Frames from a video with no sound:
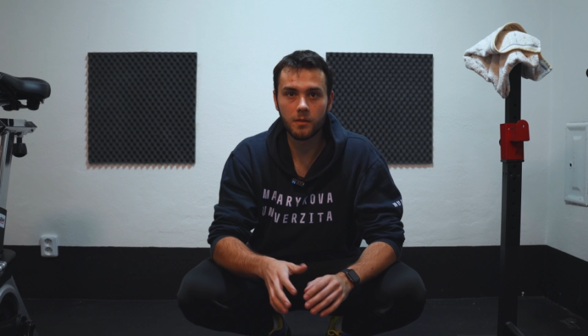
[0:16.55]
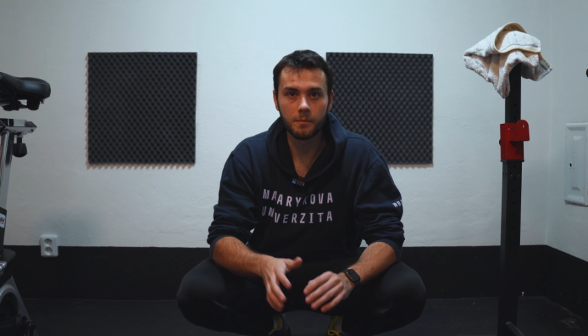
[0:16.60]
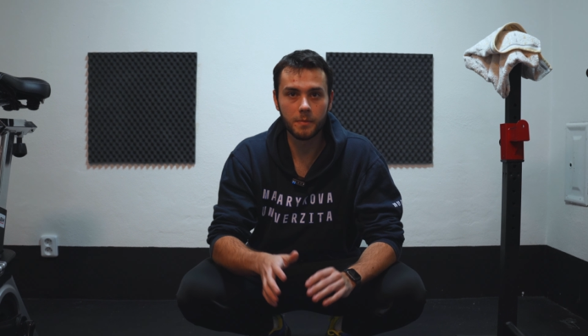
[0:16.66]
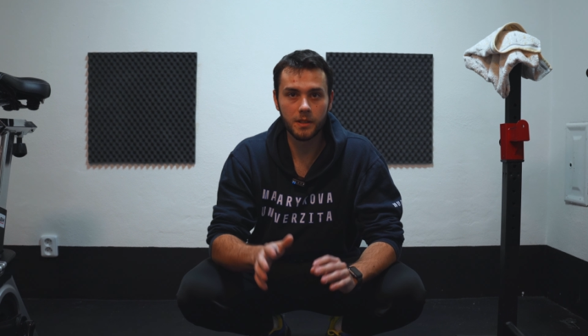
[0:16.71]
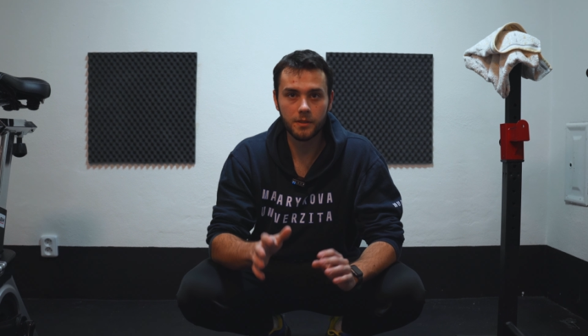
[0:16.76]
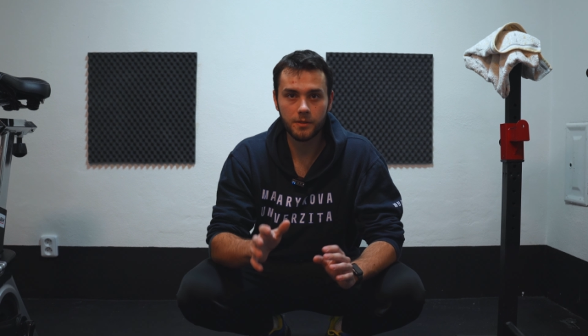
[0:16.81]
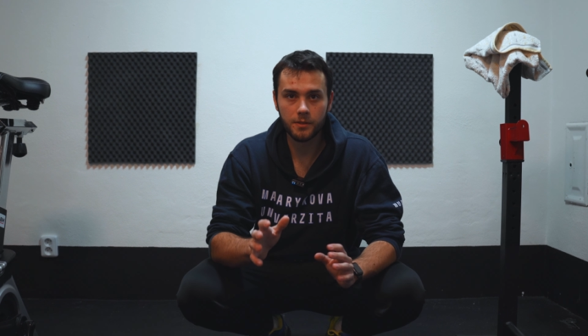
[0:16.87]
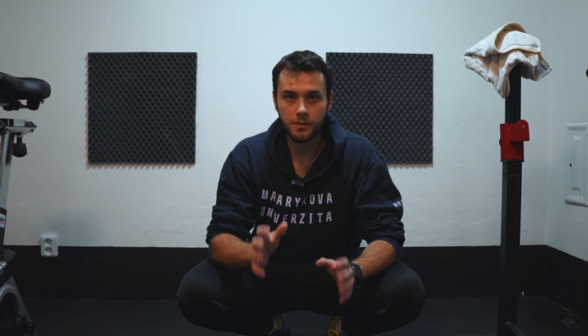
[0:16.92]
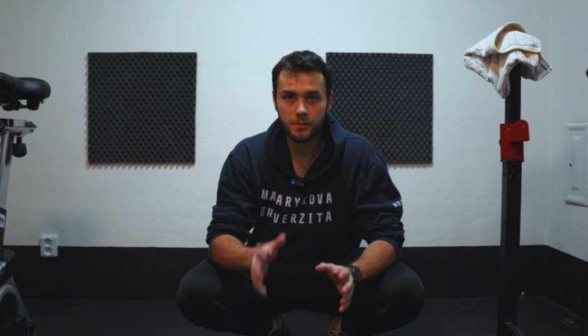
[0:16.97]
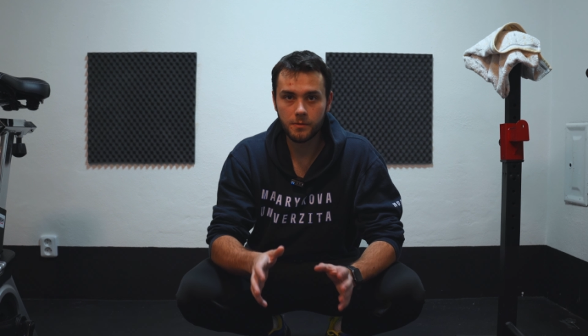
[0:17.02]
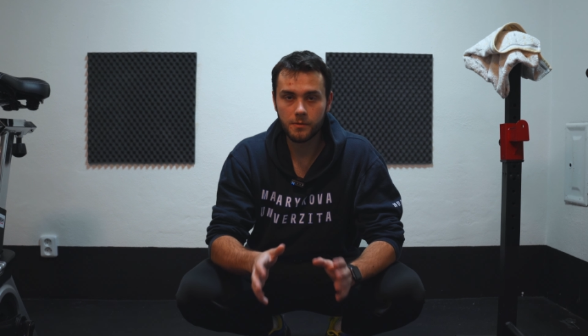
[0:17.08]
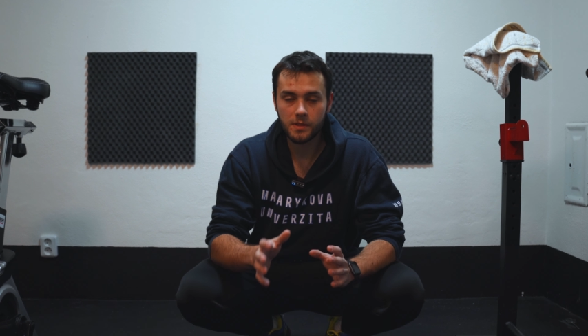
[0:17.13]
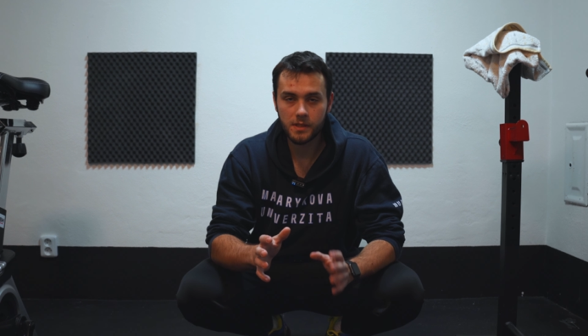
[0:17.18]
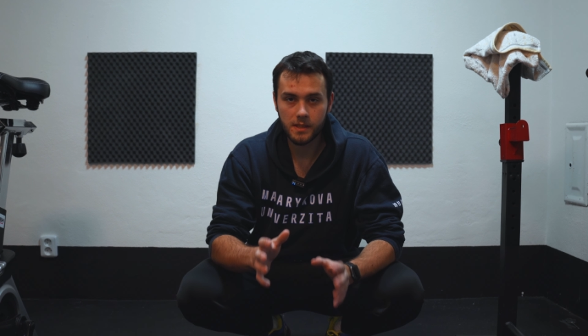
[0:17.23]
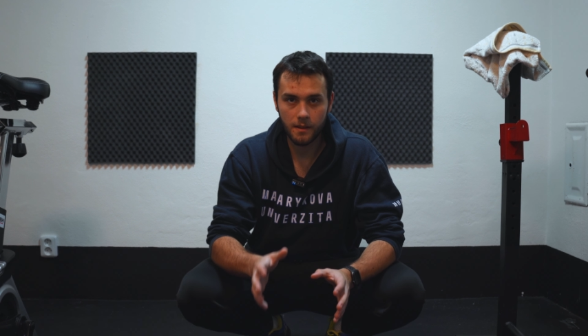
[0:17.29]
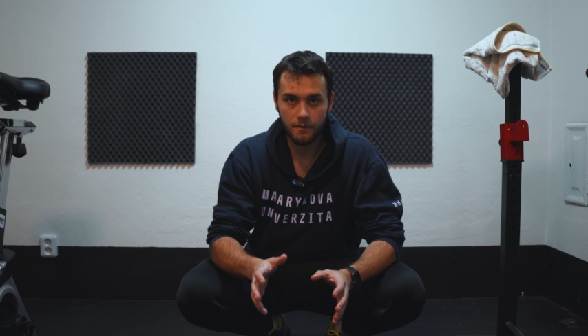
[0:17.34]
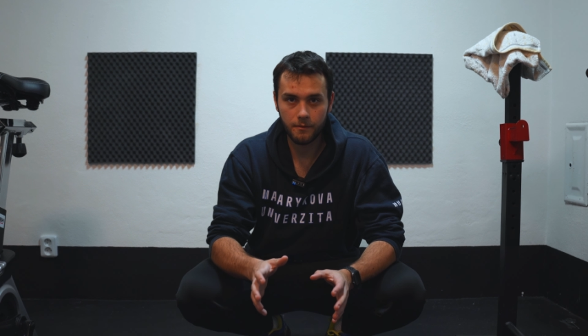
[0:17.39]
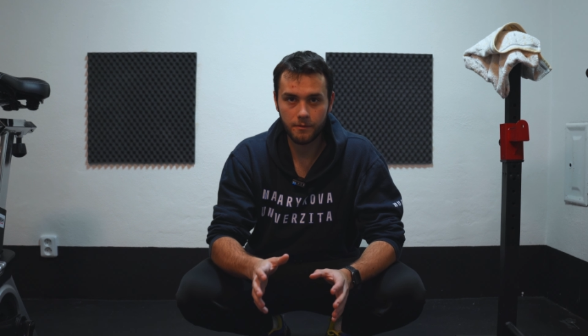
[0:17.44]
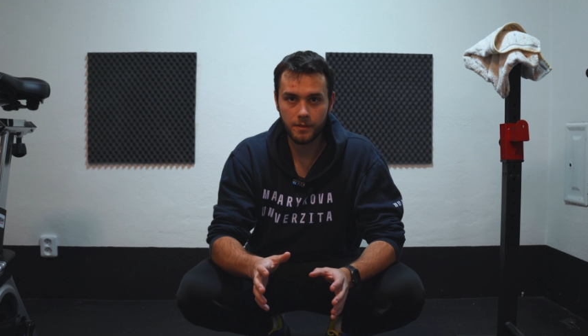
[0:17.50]
but do
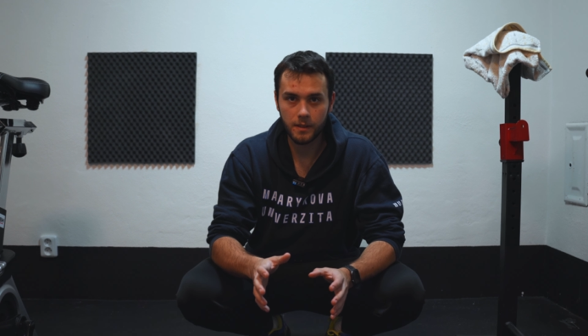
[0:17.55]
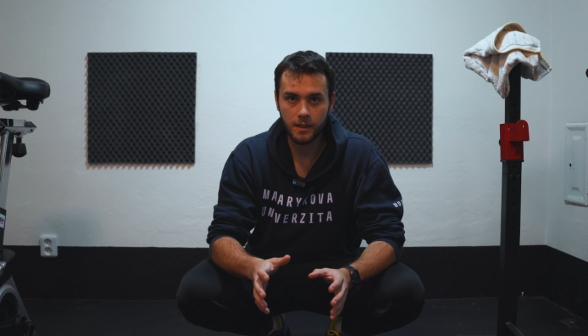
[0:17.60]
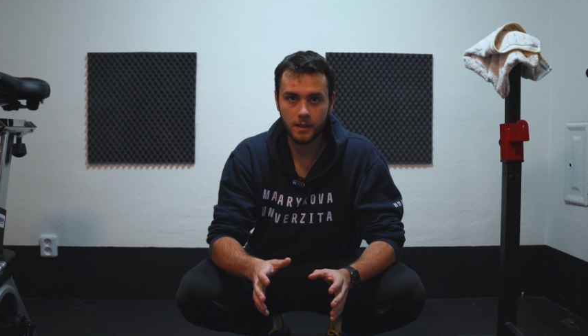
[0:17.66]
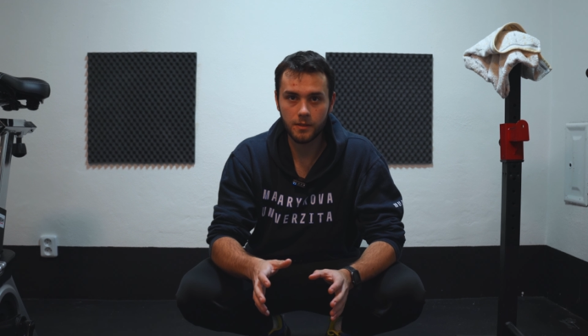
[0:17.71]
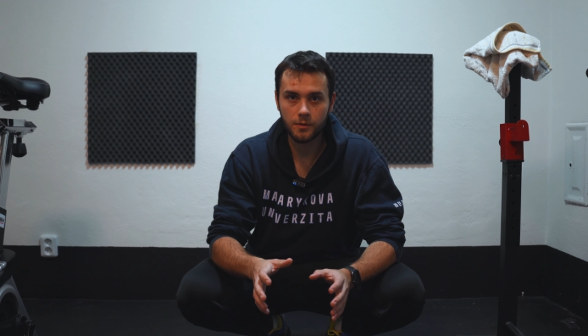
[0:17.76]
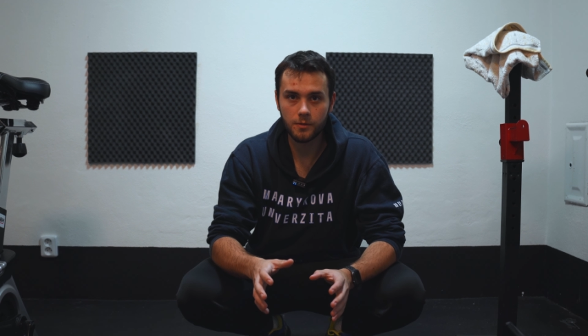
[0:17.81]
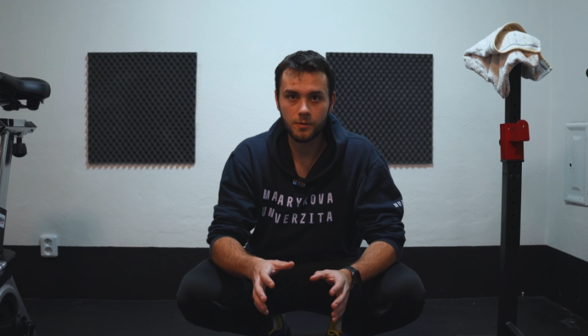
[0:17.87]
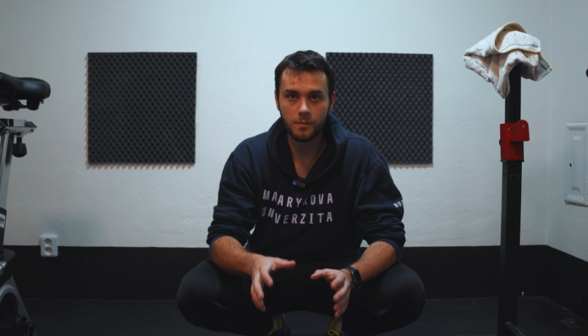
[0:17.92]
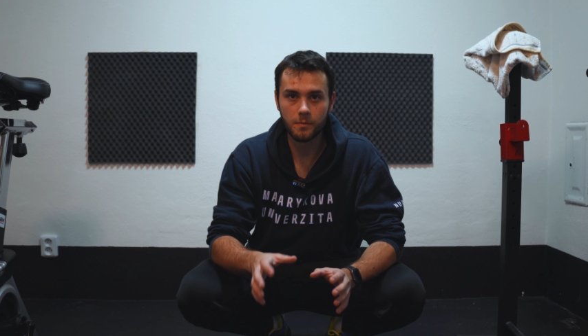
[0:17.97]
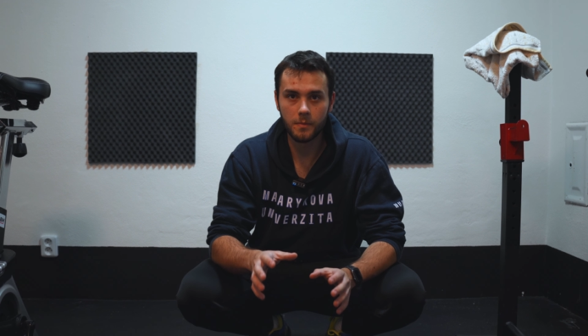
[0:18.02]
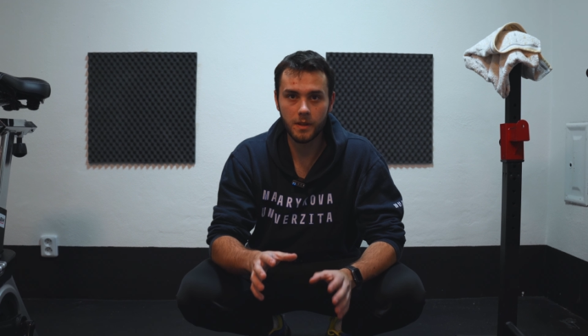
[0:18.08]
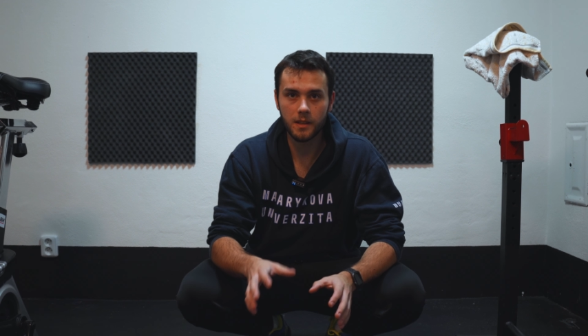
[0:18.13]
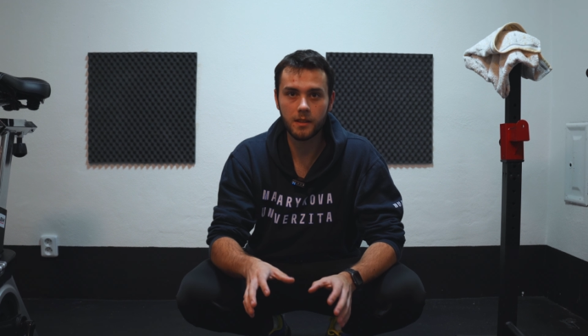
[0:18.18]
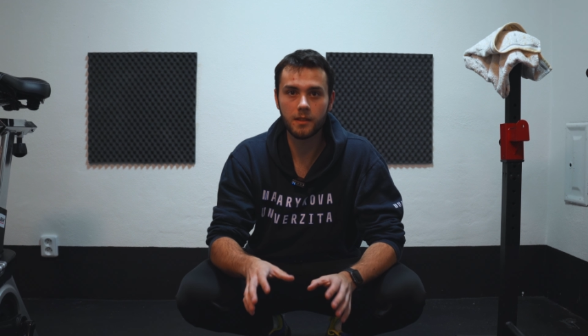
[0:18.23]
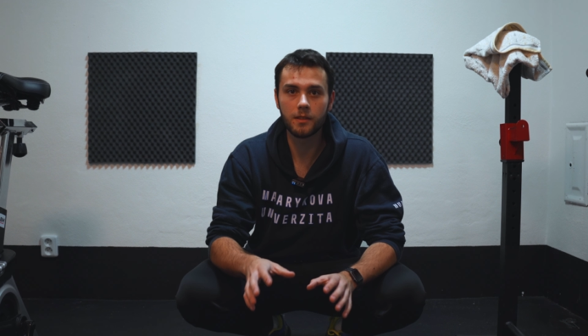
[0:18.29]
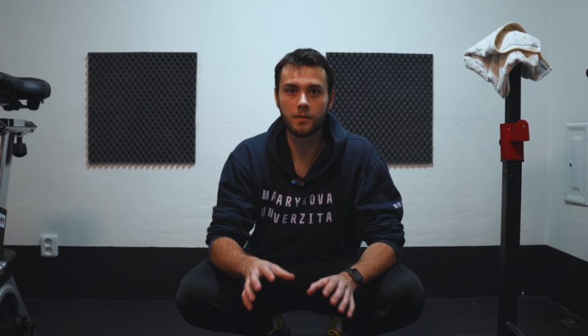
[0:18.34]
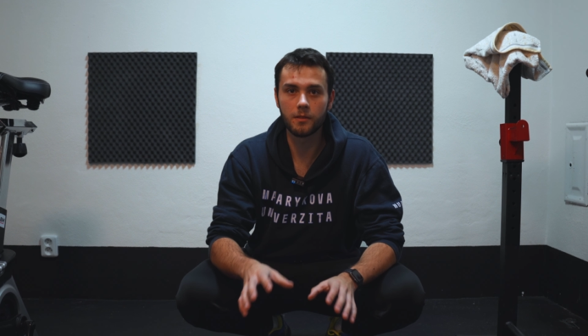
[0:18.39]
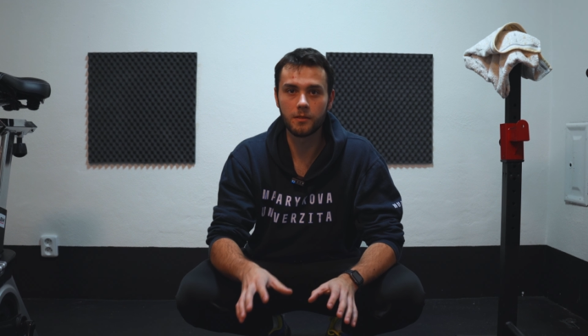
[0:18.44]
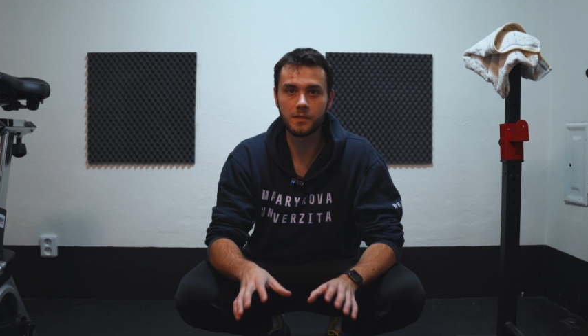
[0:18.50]
something to
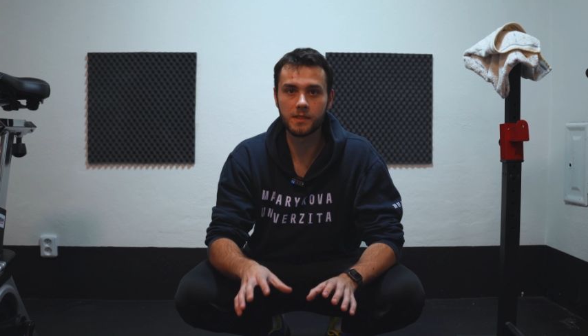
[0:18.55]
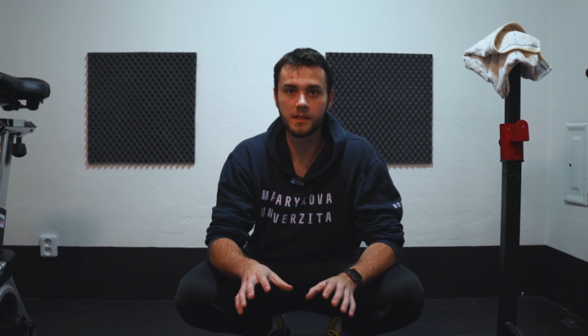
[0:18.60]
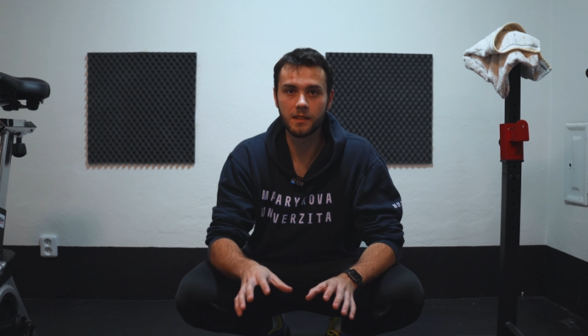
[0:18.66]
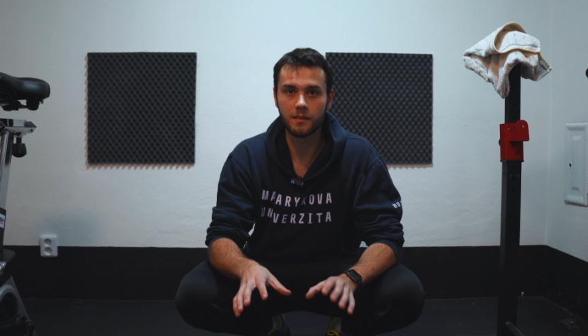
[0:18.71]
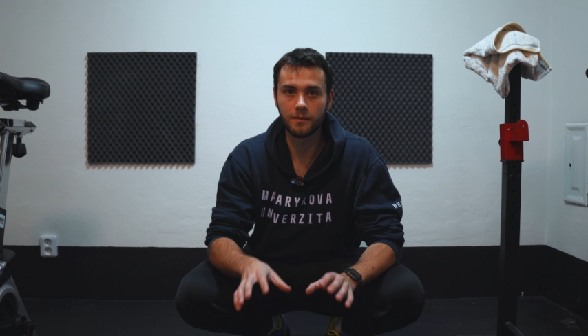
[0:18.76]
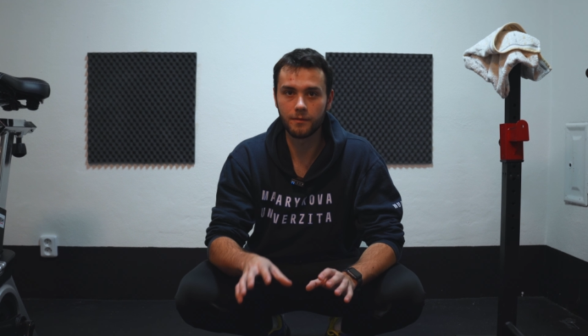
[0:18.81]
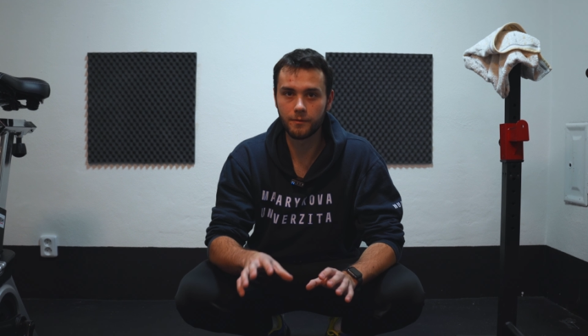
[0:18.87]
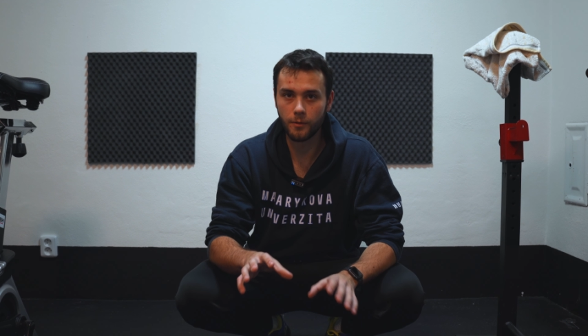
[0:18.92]
make yourself